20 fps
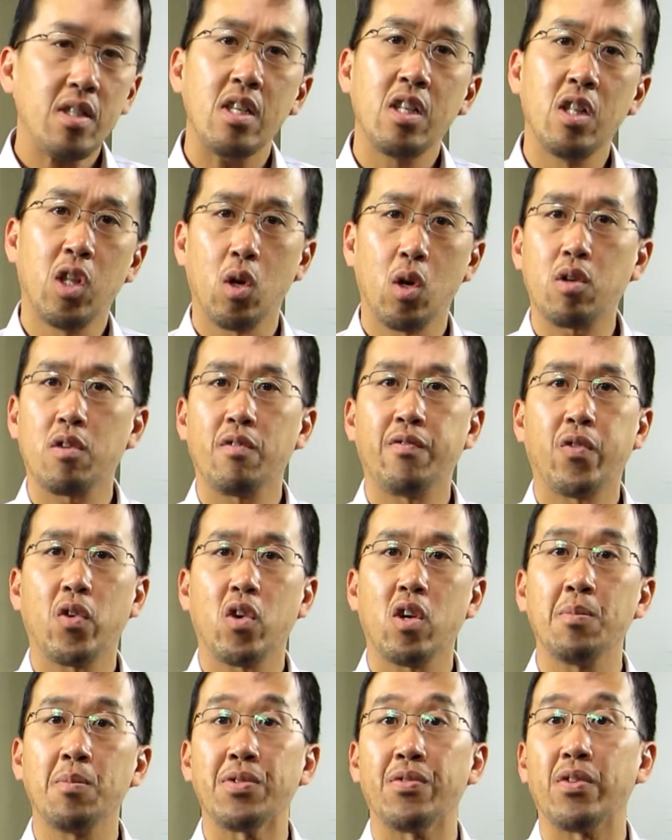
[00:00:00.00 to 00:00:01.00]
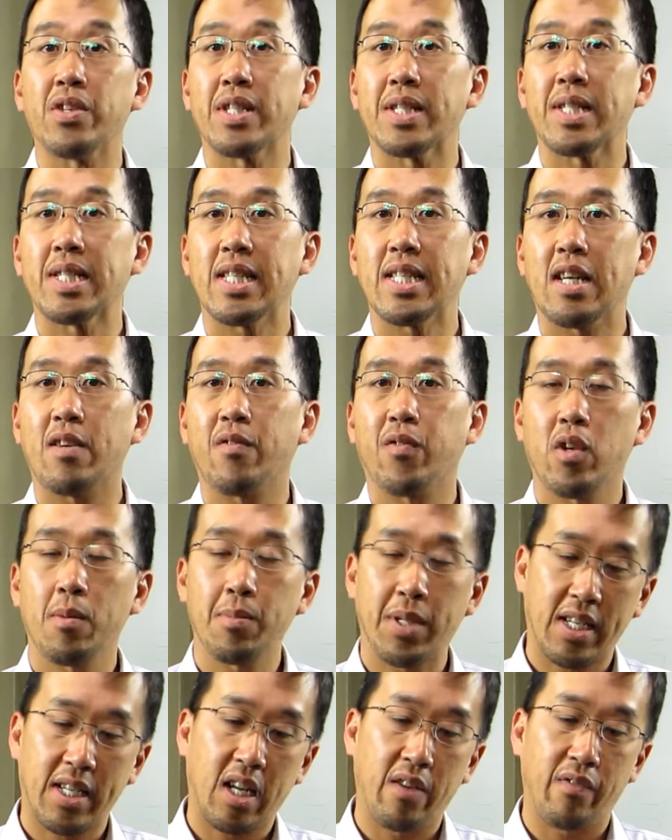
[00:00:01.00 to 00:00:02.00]
local forms versus state
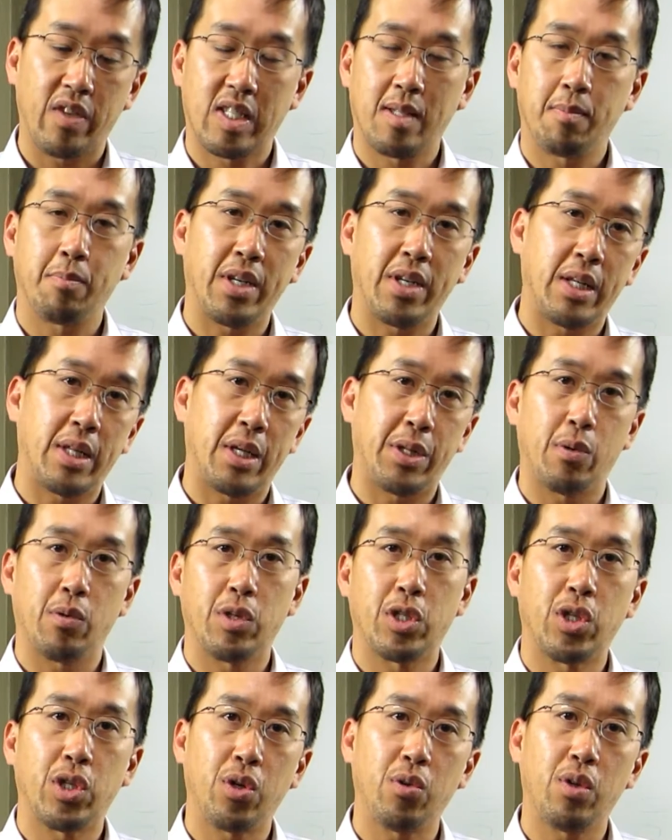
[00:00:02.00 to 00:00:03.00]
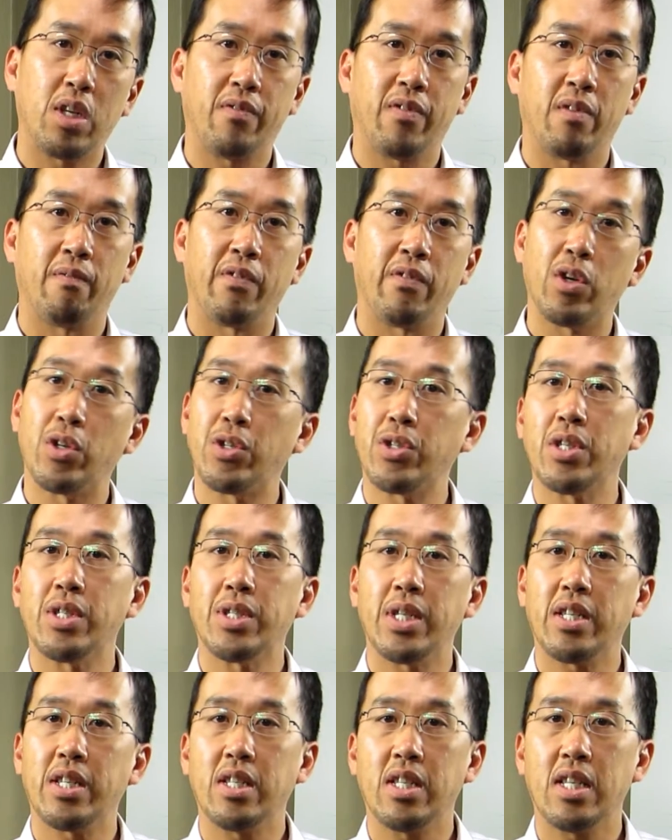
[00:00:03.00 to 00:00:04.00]
forms, I kind of explained that there were two different versions
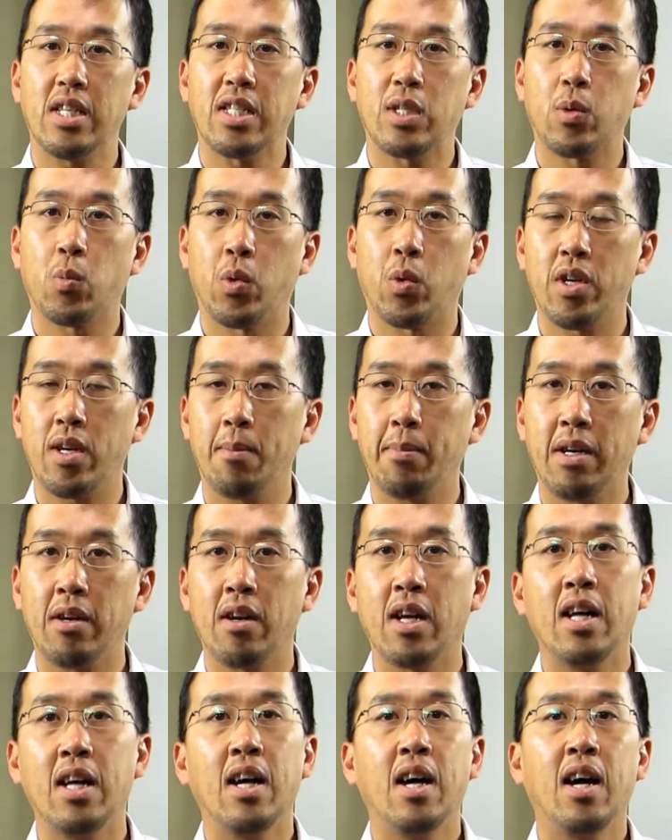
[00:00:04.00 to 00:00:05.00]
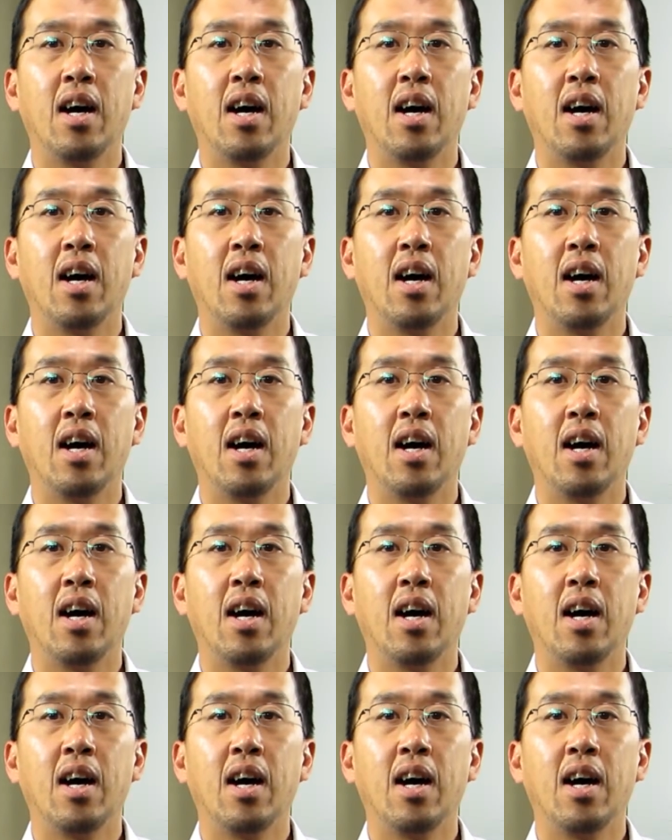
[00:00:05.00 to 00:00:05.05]
that you needed to worry about.